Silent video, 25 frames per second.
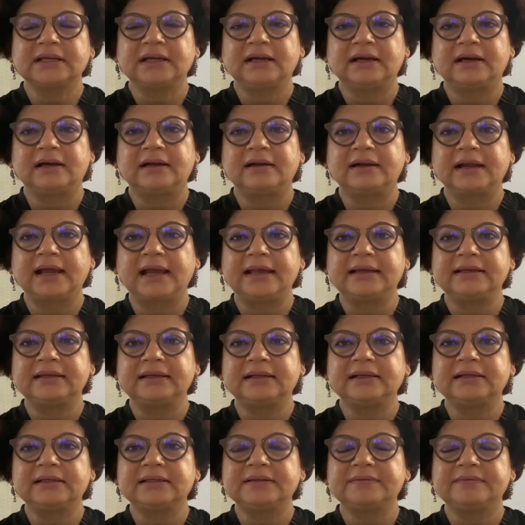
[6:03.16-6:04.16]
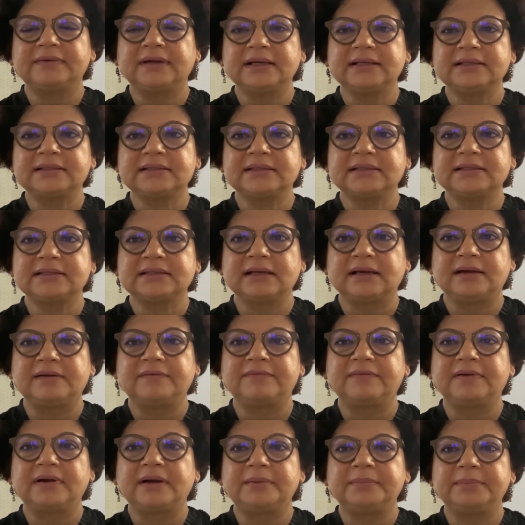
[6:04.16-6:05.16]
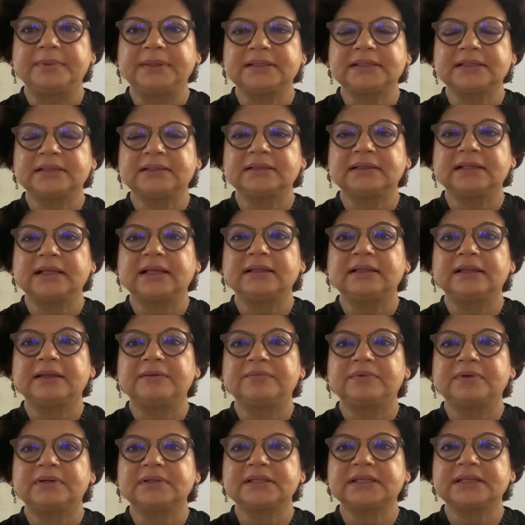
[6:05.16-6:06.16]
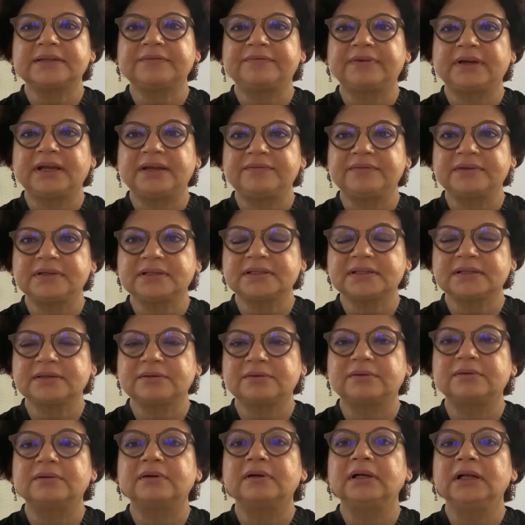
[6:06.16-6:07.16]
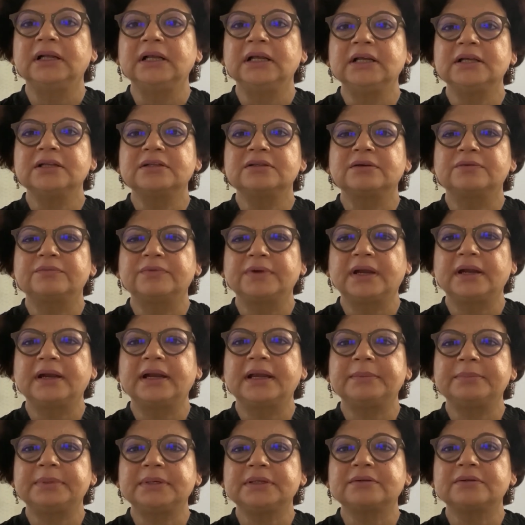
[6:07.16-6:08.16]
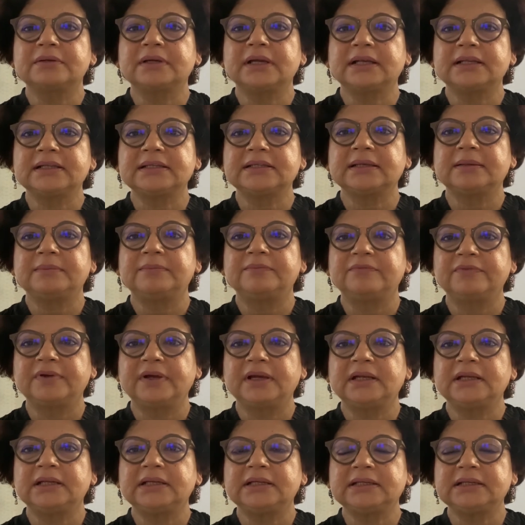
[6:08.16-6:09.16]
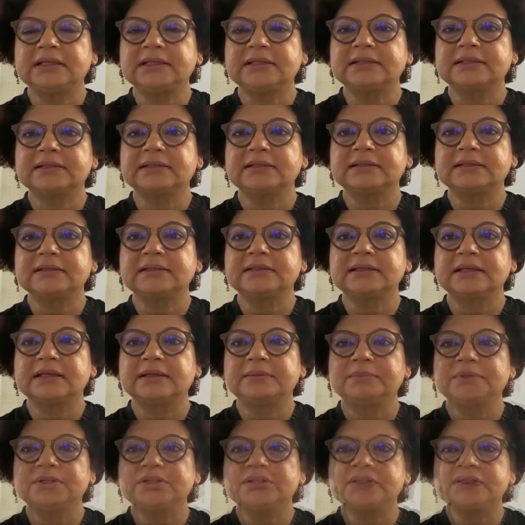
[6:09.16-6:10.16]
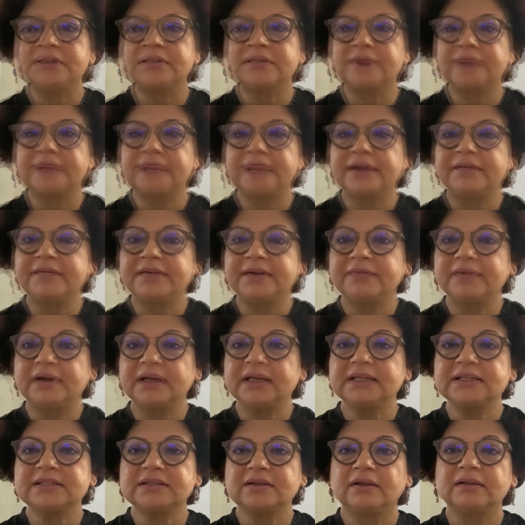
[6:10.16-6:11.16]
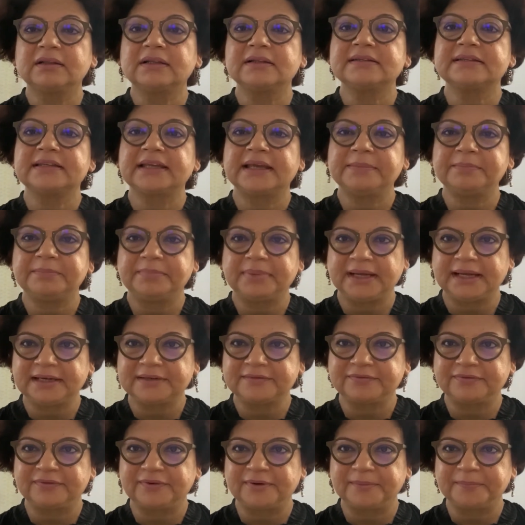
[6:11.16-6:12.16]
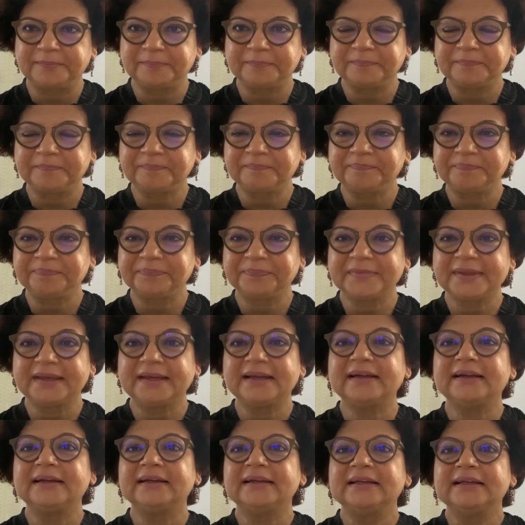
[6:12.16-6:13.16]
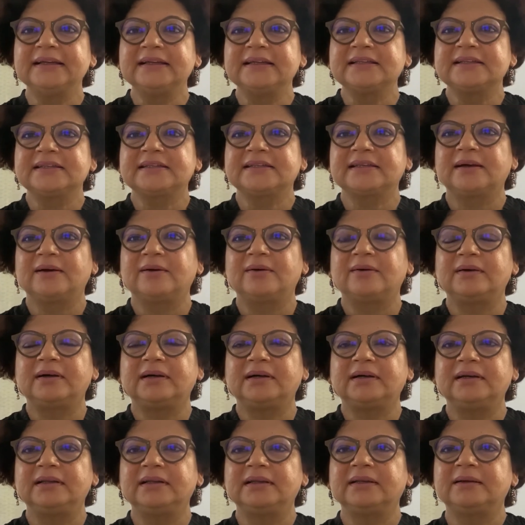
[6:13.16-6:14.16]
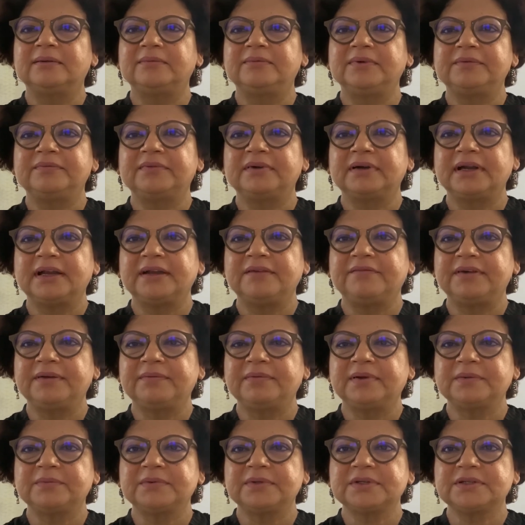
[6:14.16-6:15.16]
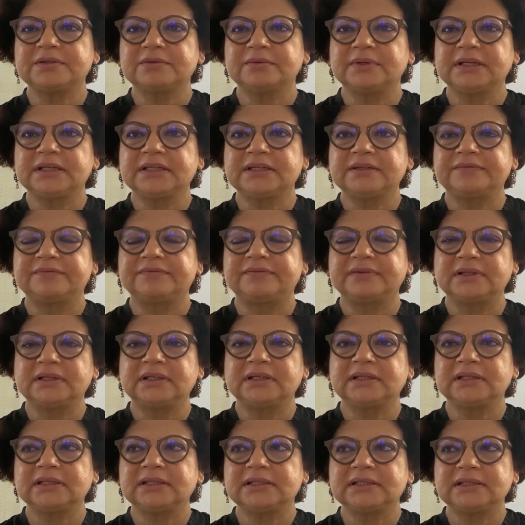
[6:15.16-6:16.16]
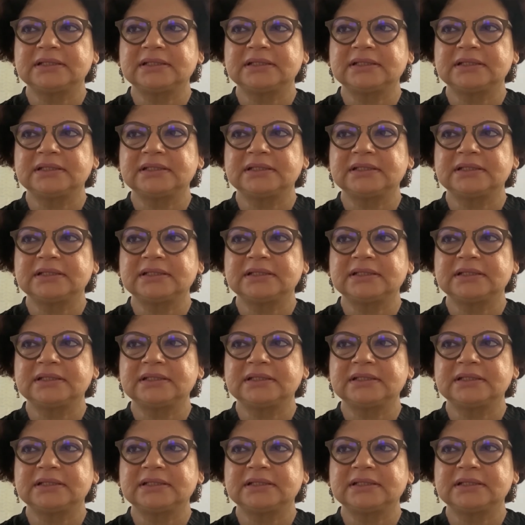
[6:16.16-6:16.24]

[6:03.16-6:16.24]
our handheld devices are far better than they were, say, 5 years ago. So, we are able to get some fairly decent images. One, everyone is on the same platform. Yeah. So earlier everyone was doing different